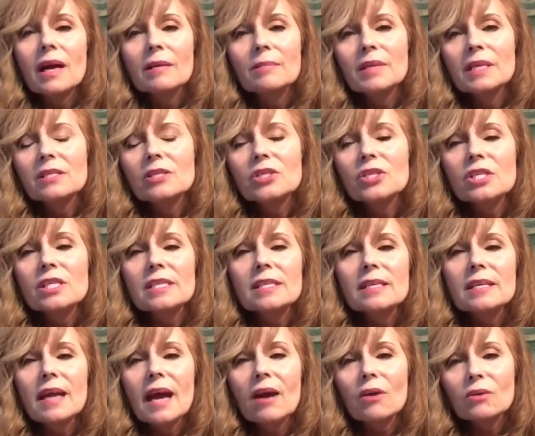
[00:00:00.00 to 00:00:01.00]
I mean,
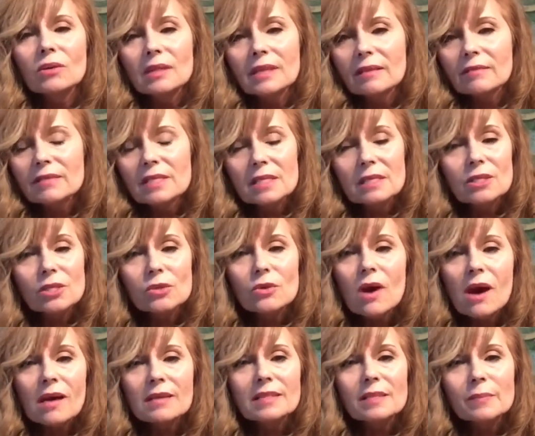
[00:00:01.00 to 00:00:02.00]
she outlived 2
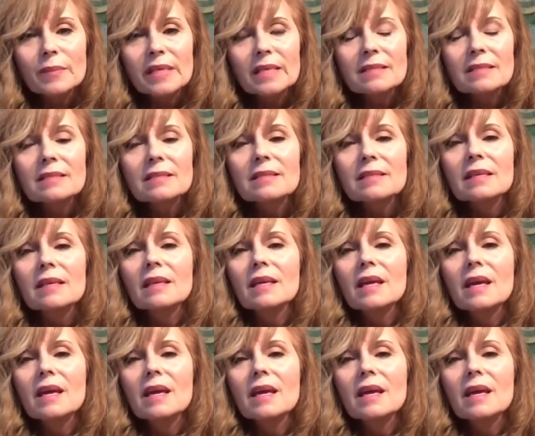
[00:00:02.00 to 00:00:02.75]
husbands.